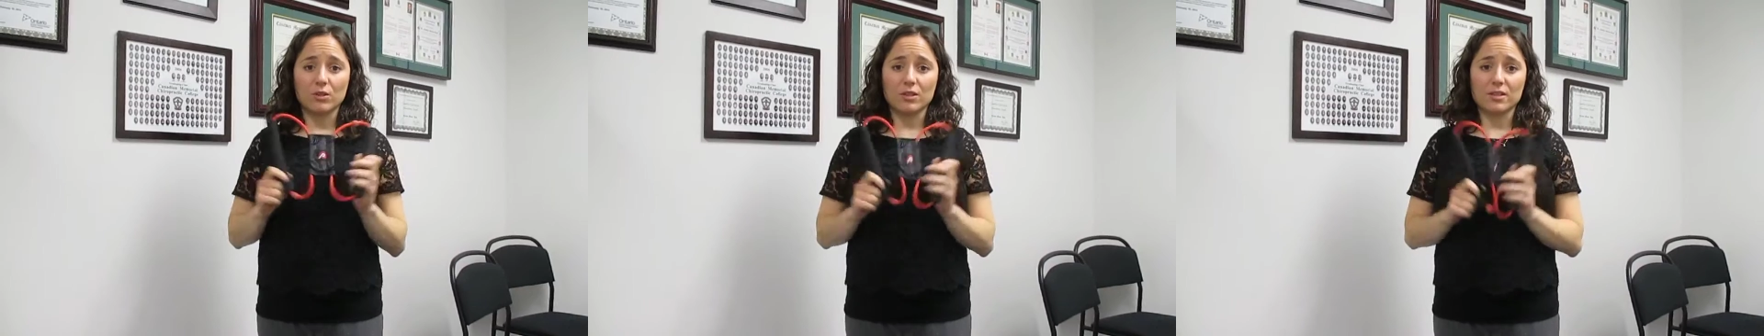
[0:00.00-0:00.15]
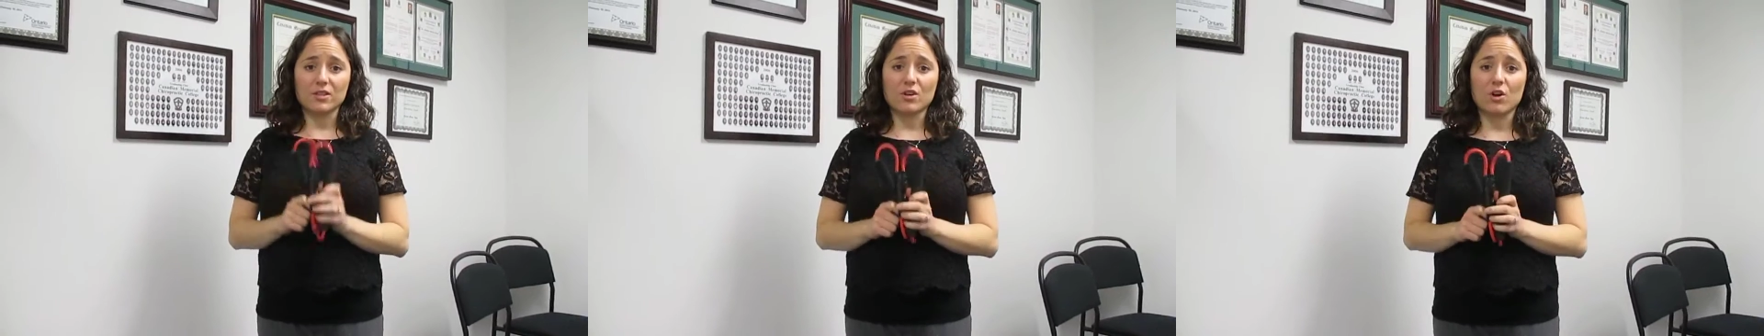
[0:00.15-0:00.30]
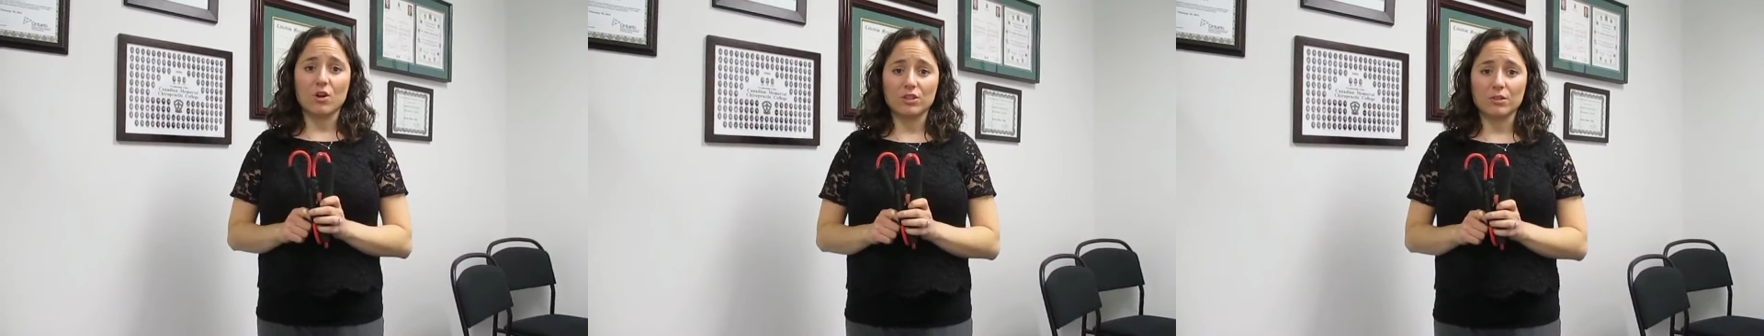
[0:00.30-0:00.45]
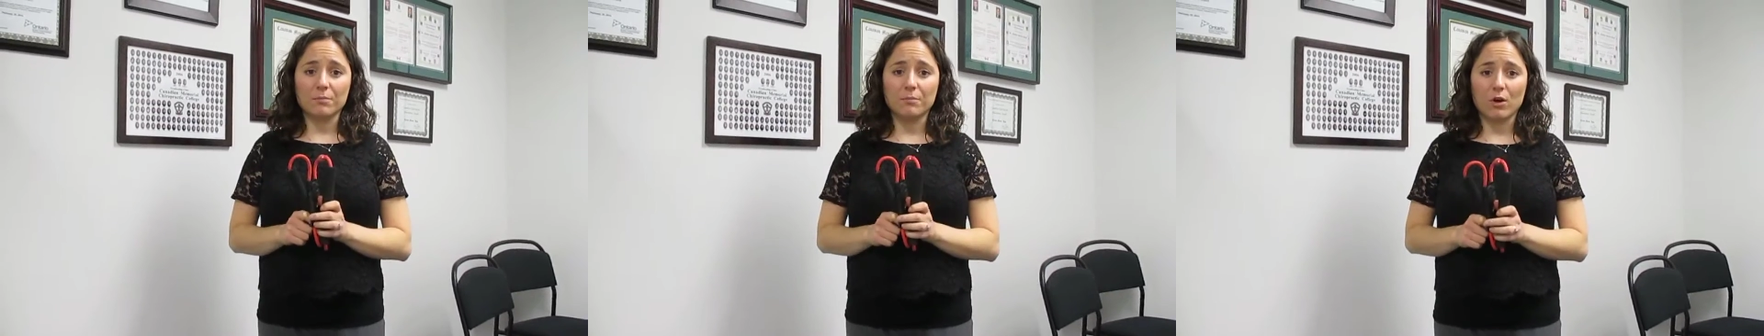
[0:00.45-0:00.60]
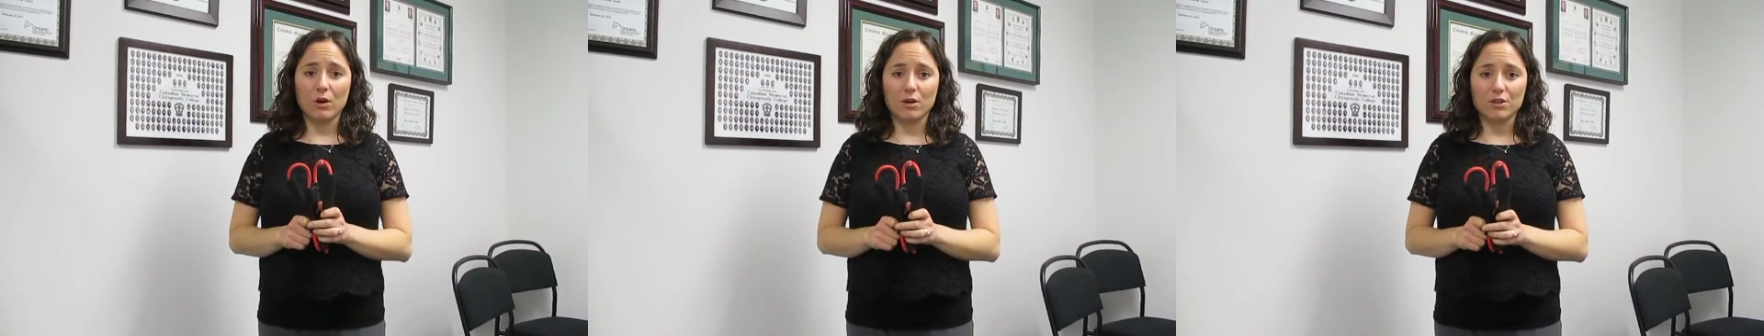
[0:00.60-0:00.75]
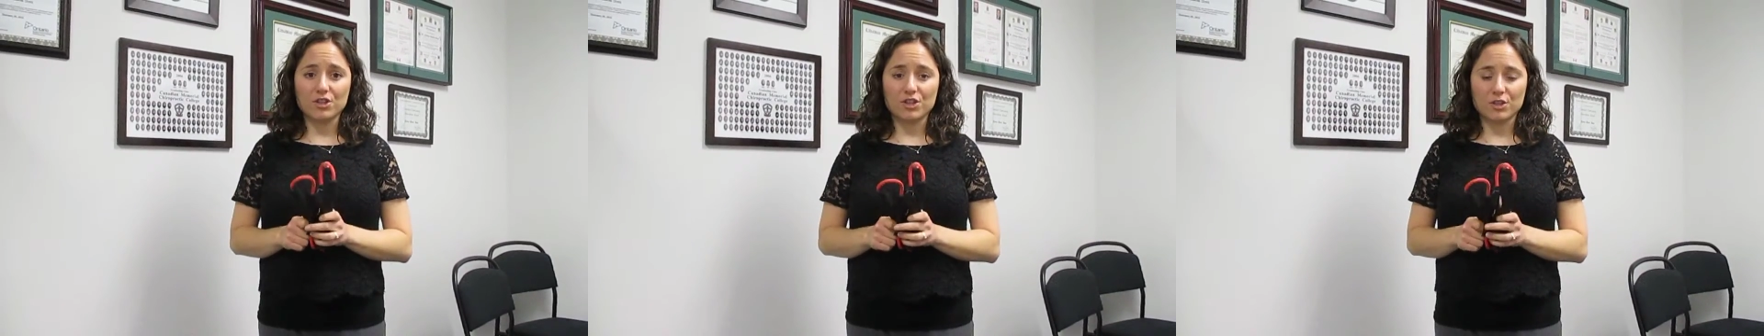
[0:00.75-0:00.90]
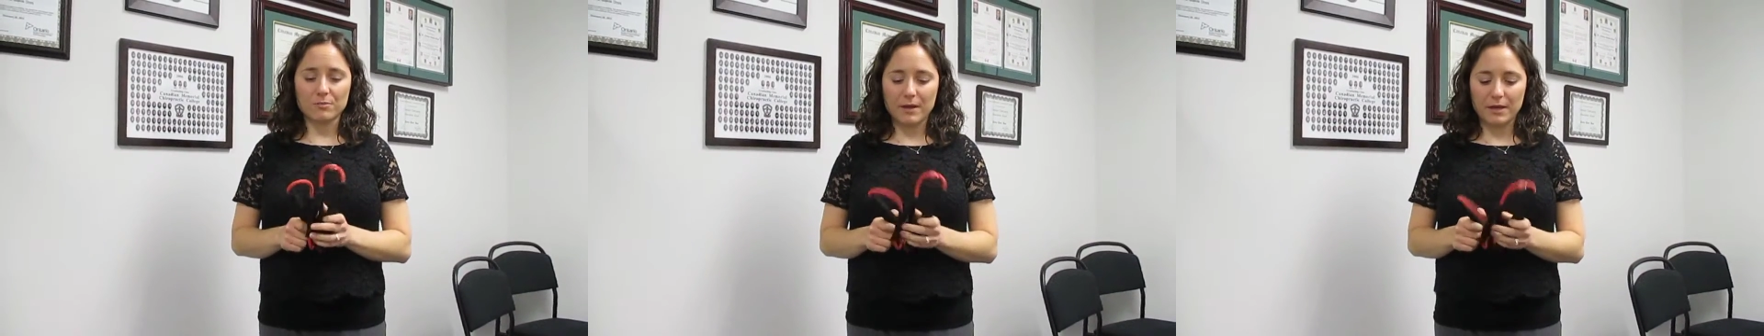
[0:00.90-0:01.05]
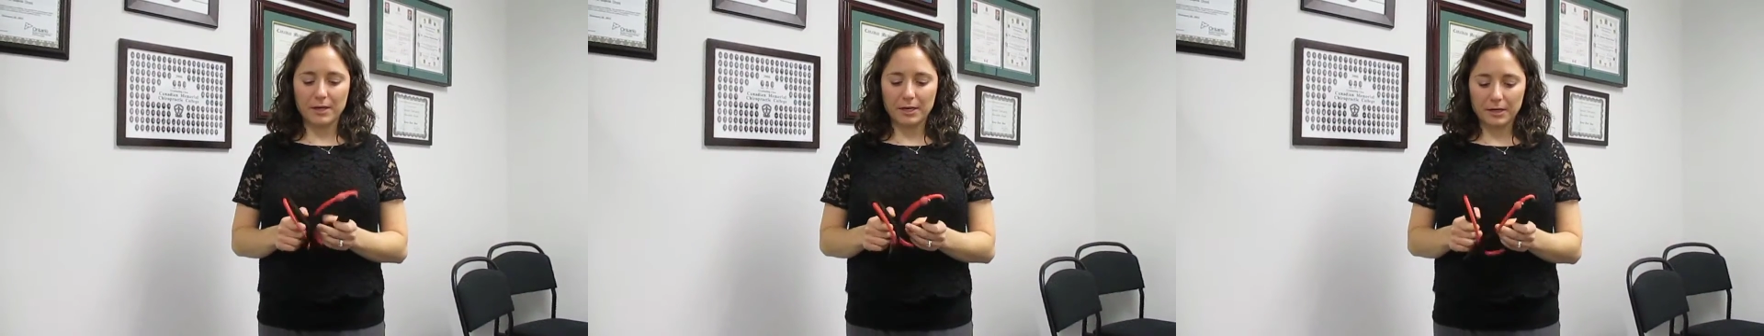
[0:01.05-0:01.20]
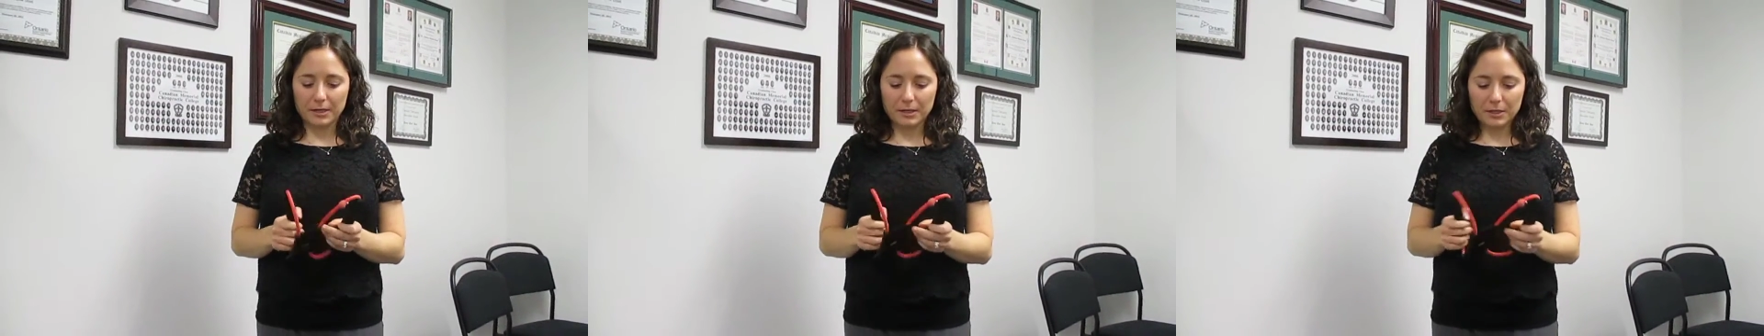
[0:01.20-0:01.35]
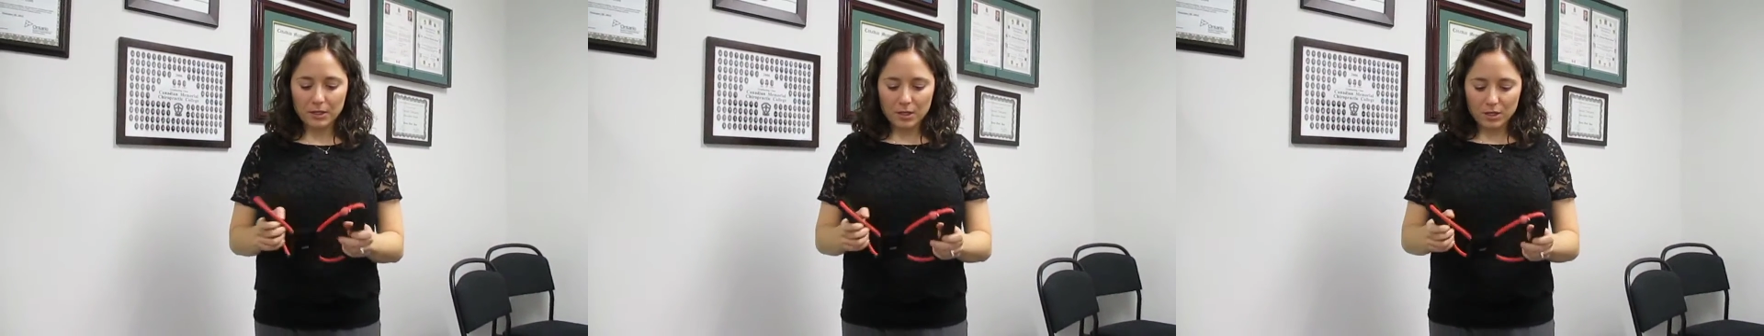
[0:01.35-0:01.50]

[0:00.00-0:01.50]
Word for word: It's called a posture medic.